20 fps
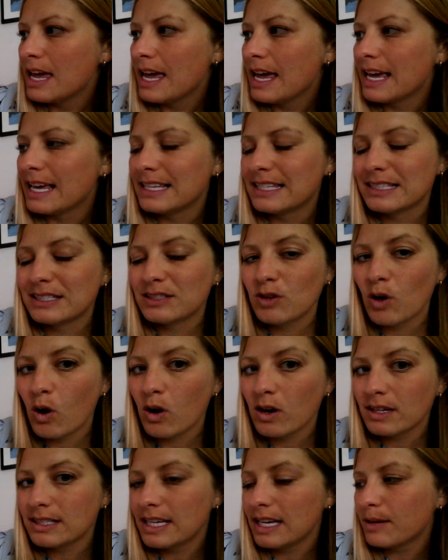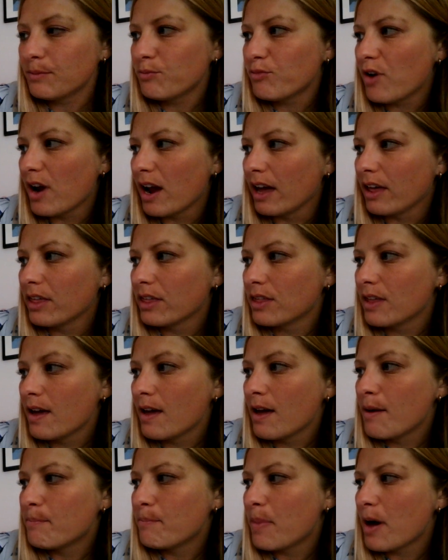His toxic breath
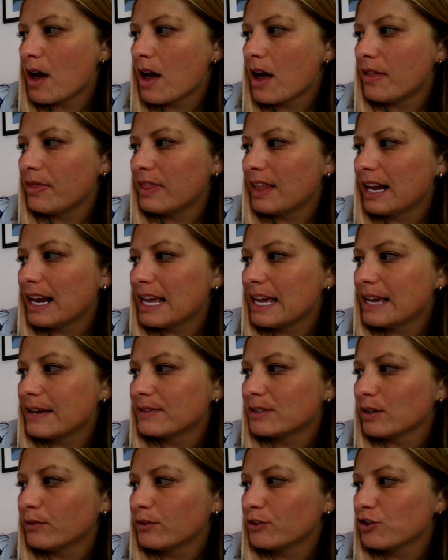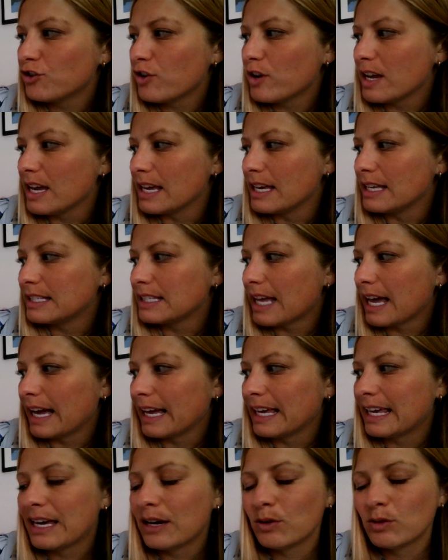burnt the leaves off trees
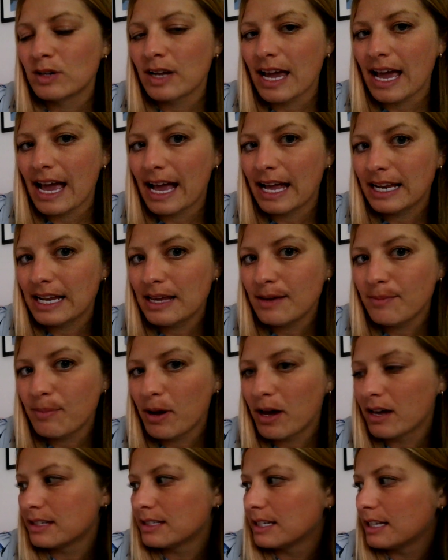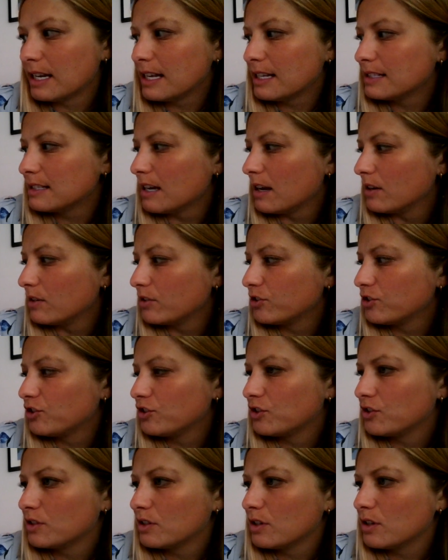and killed any person it
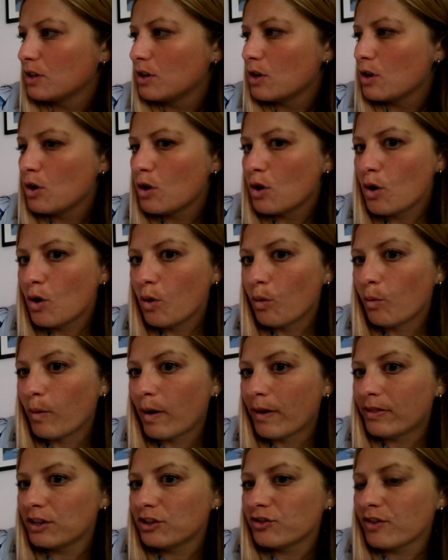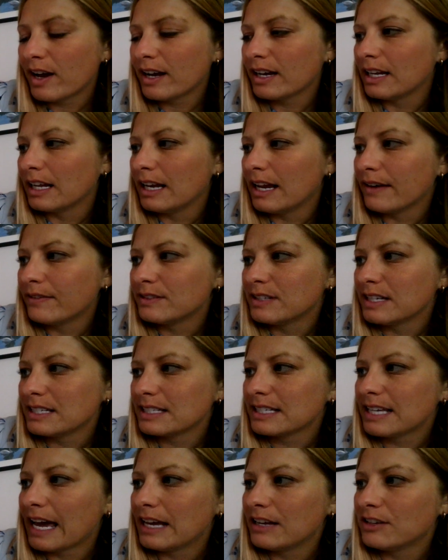touched. When the dragon left
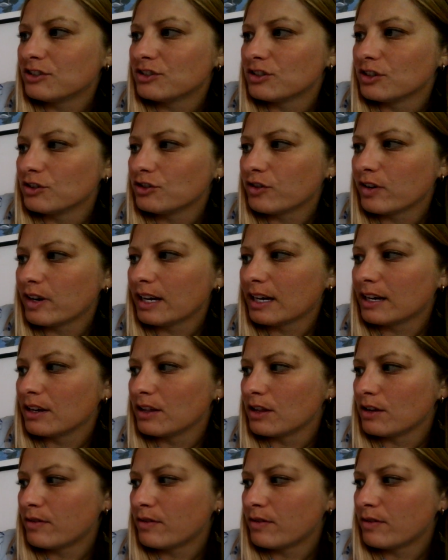its cage to drink at the